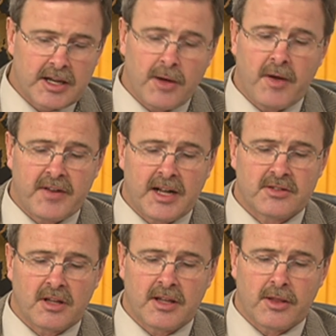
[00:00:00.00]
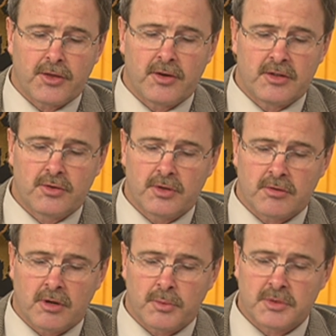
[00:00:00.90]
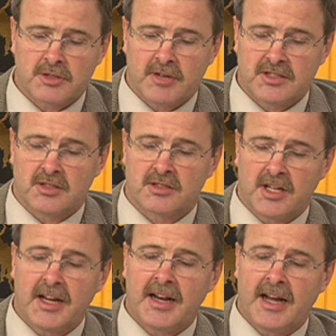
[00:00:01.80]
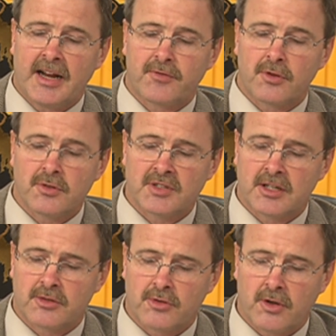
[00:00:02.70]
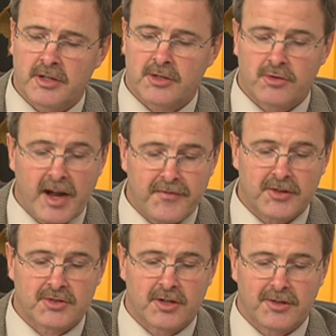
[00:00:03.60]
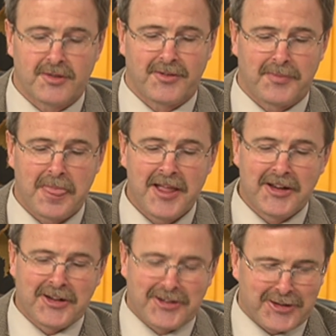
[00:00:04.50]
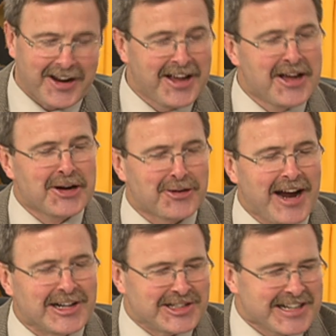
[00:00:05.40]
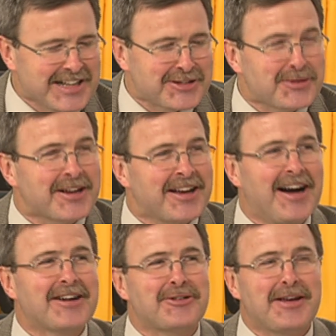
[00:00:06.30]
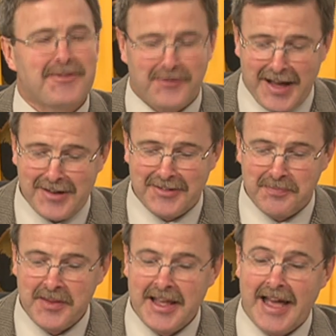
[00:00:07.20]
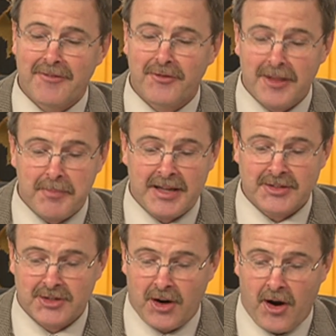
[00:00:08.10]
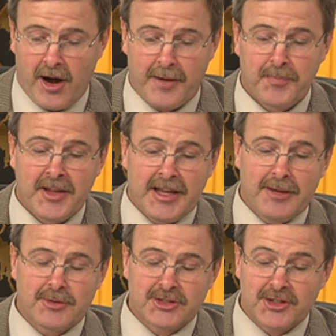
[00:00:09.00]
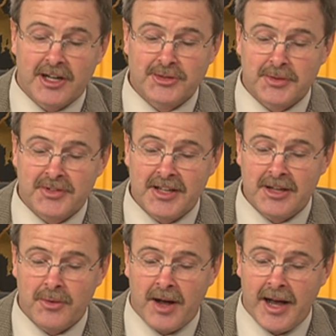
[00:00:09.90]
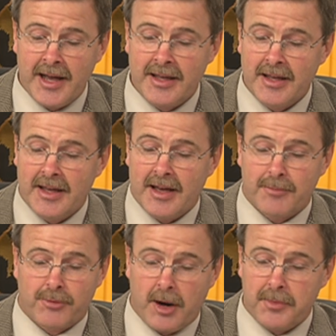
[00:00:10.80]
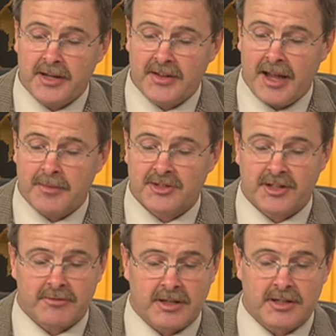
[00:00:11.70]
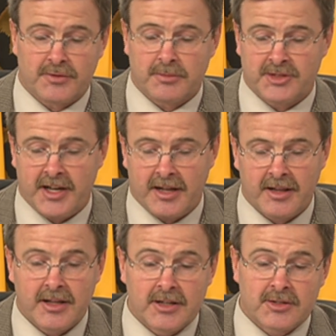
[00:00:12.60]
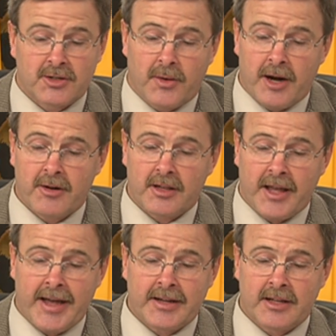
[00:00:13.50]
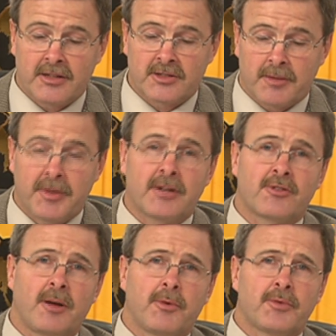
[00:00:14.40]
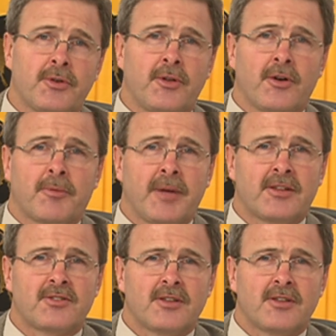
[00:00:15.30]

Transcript: Now, evidently, the 32-year-old was arrested Sunday night after losing control at a traffic circle, crashing into a concrete fountain and flipping his car. He was charged with DUI, property damage, and released from jail. So Eric Landgill is in a bit of trouble with York Mets.